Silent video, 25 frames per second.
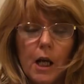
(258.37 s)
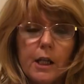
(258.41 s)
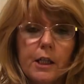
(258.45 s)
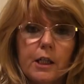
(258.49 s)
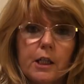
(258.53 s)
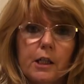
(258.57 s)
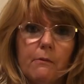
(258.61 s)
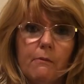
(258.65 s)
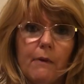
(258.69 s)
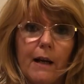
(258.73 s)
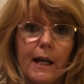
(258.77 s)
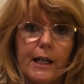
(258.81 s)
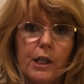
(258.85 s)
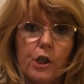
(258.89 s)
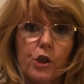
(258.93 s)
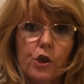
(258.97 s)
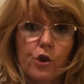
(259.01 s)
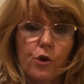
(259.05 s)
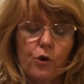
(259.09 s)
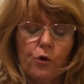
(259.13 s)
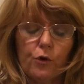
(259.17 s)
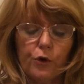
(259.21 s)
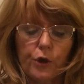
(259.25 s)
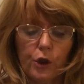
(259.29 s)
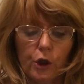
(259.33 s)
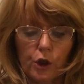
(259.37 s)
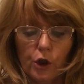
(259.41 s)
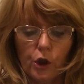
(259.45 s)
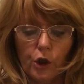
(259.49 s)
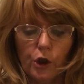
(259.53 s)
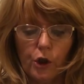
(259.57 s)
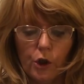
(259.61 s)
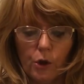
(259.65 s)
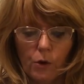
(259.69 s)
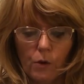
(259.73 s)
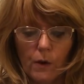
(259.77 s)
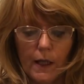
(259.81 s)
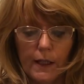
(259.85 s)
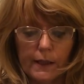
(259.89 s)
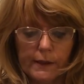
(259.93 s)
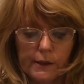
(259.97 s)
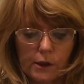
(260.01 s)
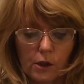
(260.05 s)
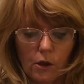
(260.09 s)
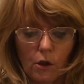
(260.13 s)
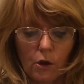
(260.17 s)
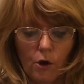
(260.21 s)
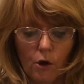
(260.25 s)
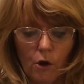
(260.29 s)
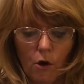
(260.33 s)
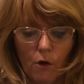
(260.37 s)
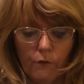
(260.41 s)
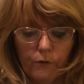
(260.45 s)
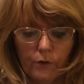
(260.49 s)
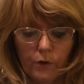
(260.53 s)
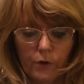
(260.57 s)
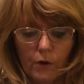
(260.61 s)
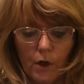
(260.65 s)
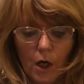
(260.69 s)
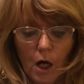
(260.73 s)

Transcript: to make sure the glue has gone off